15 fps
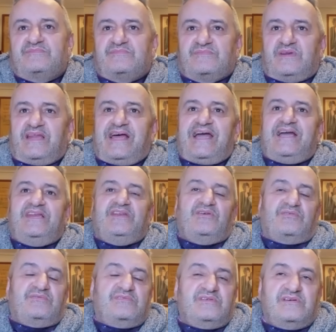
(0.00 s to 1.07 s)
landed
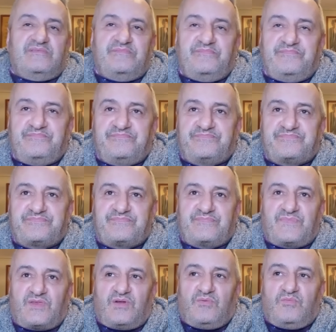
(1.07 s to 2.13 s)
on um,
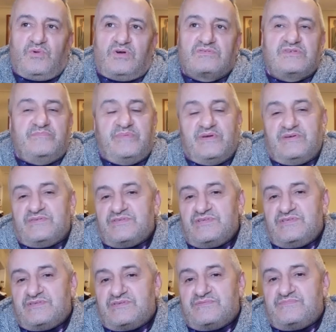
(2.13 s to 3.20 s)
Walter
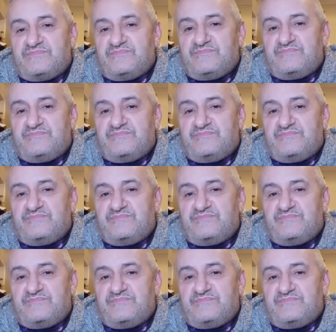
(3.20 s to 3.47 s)
Burns's